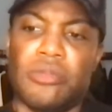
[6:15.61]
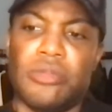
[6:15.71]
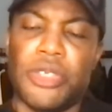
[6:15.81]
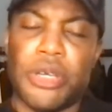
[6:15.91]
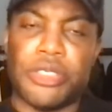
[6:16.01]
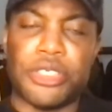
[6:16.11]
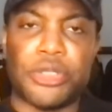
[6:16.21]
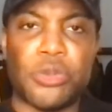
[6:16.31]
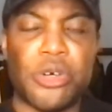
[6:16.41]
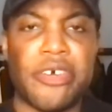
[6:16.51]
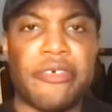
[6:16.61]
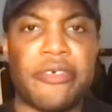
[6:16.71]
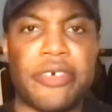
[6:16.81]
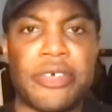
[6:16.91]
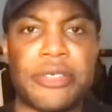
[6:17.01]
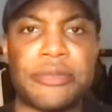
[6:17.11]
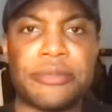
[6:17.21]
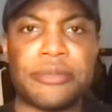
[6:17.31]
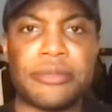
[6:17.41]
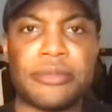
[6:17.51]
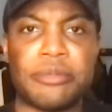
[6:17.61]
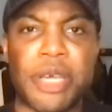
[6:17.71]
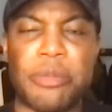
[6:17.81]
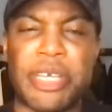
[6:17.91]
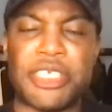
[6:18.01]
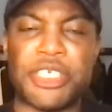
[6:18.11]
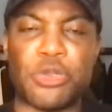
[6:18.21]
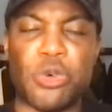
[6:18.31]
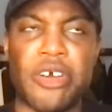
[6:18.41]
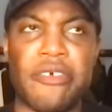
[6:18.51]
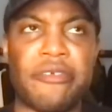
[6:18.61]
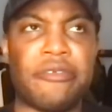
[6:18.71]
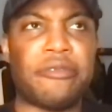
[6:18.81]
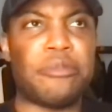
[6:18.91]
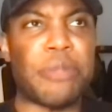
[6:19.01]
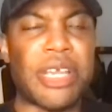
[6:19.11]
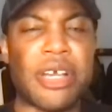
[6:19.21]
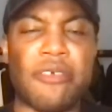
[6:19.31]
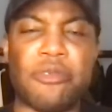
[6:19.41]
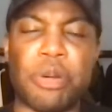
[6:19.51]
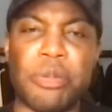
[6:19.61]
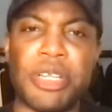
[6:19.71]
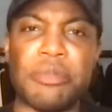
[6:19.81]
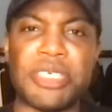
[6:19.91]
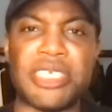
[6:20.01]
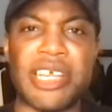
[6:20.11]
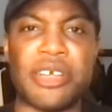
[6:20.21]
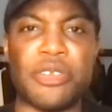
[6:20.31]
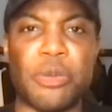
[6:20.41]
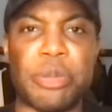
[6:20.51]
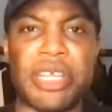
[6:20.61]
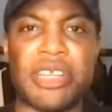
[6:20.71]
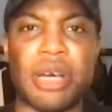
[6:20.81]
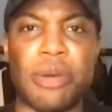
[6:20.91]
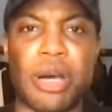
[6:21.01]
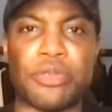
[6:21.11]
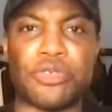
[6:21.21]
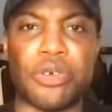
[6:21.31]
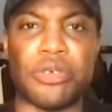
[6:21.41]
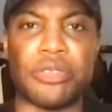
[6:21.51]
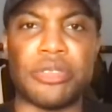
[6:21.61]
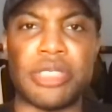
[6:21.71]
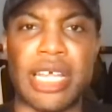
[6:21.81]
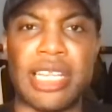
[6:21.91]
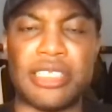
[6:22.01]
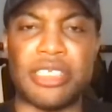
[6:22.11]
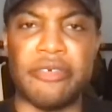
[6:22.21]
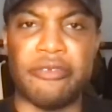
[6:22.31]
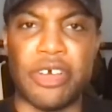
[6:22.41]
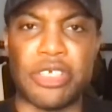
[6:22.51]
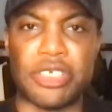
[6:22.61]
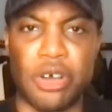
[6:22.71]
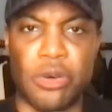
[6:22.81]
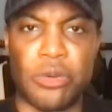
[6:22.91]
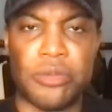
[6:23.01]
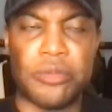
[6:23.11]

to sort of Pepe to sort of make up for probably the mistake and not picking up Armstrong that led to the first goal.